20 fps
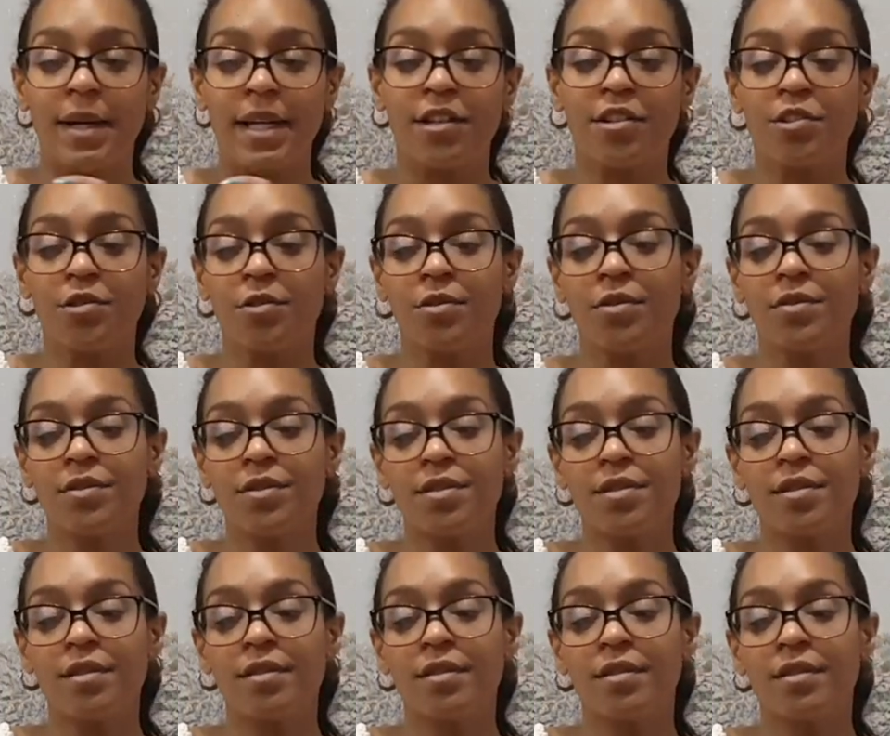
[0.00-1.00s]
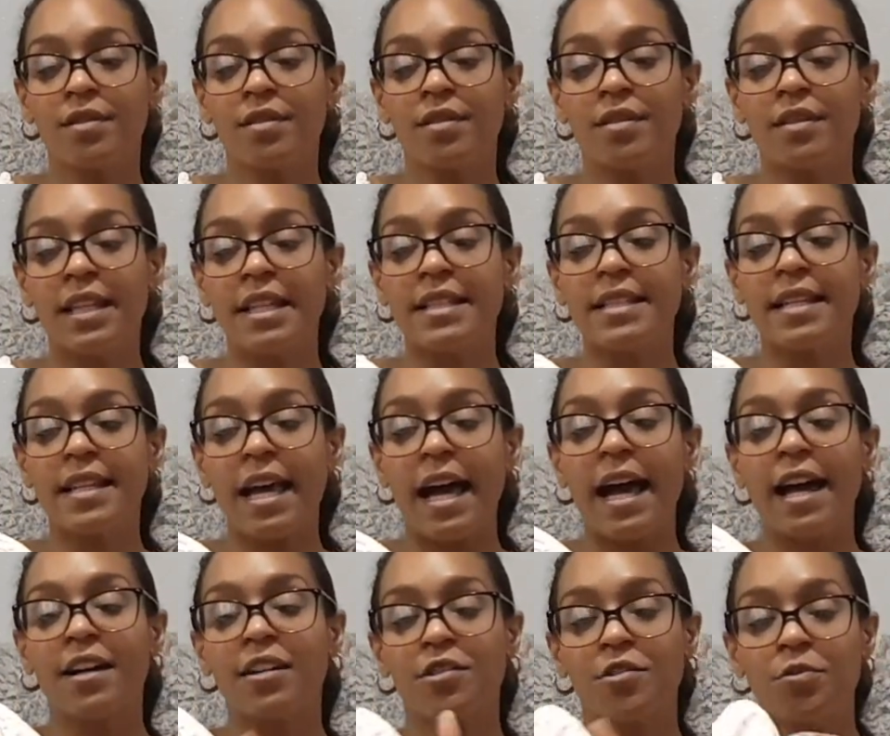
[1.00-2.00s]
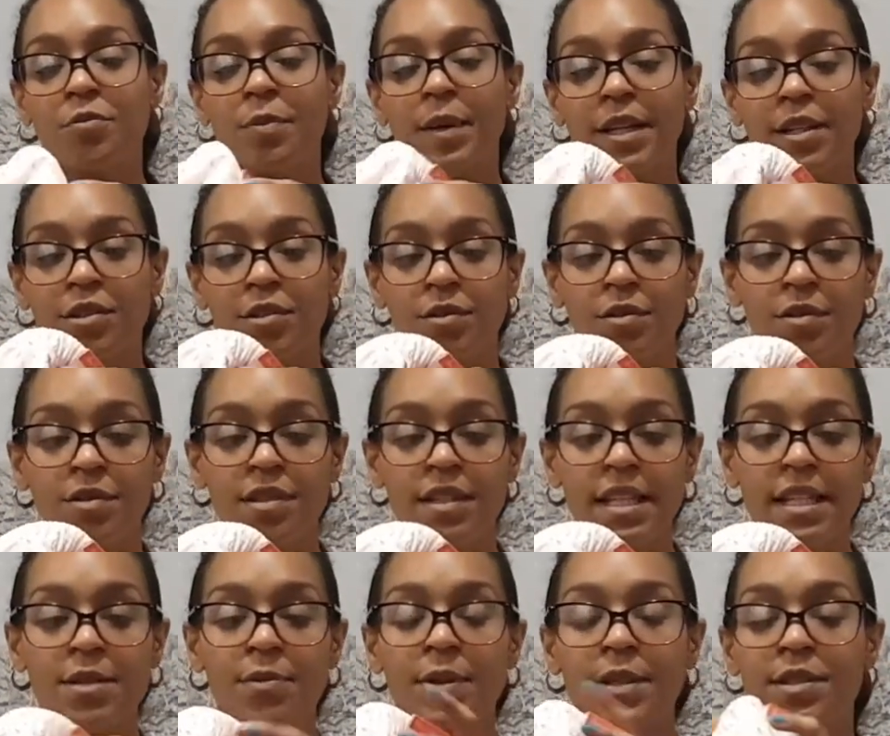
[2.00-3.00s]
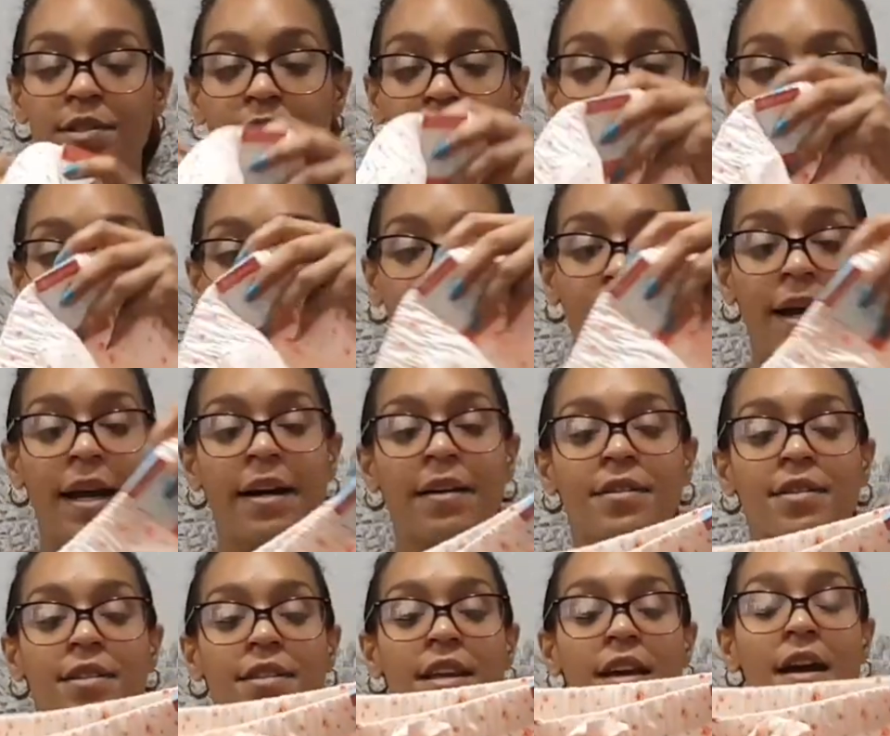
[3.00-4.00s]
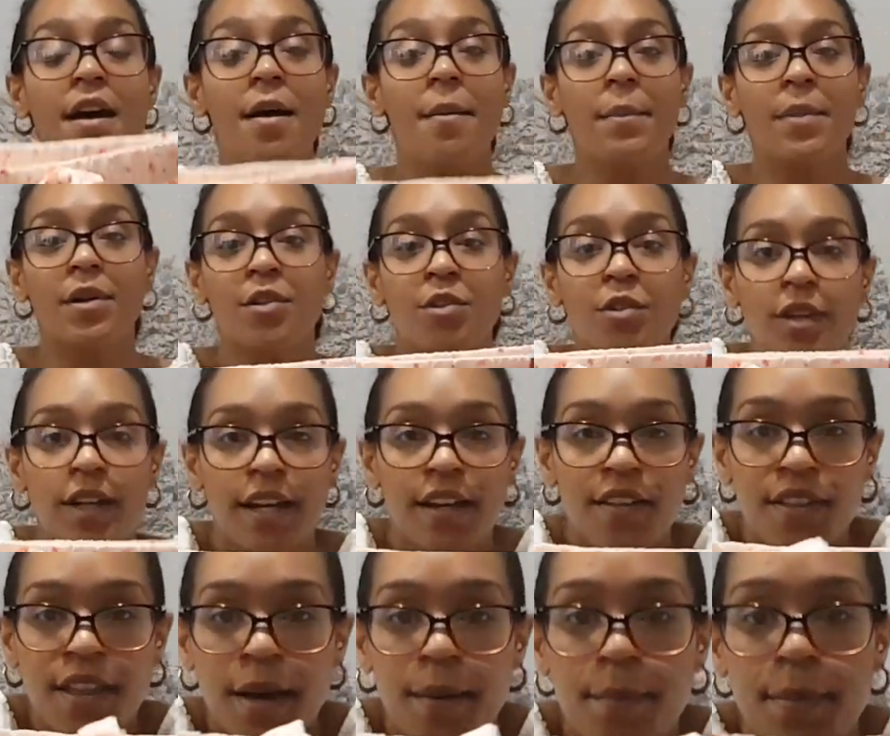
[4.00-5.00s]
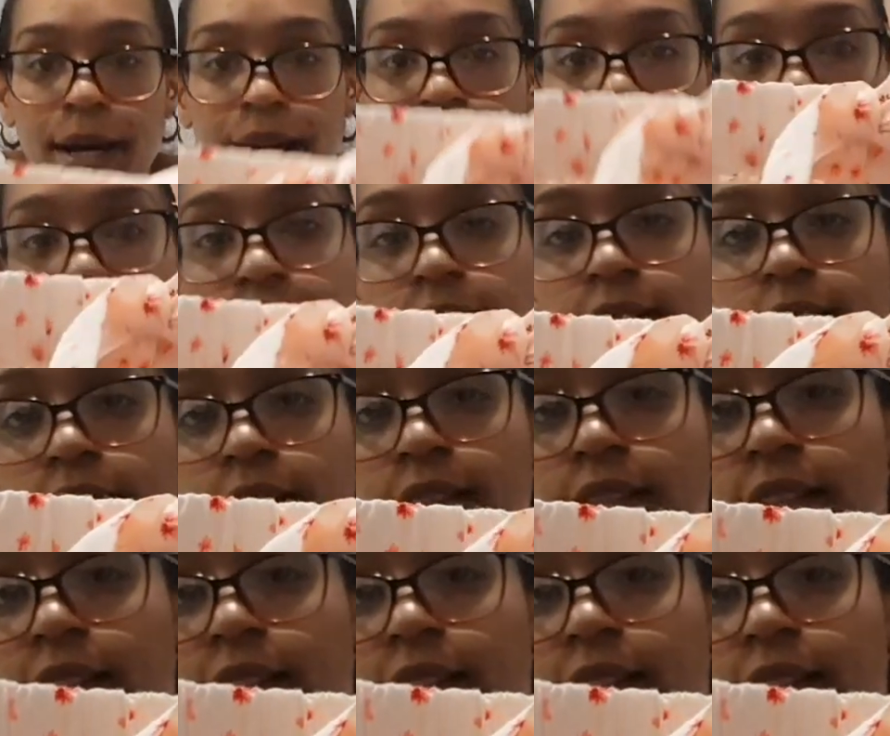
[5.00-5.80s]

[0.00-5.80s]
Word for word: bed shorts. These are the actual bed shorts. These ones are three pounds, but look at that pattern.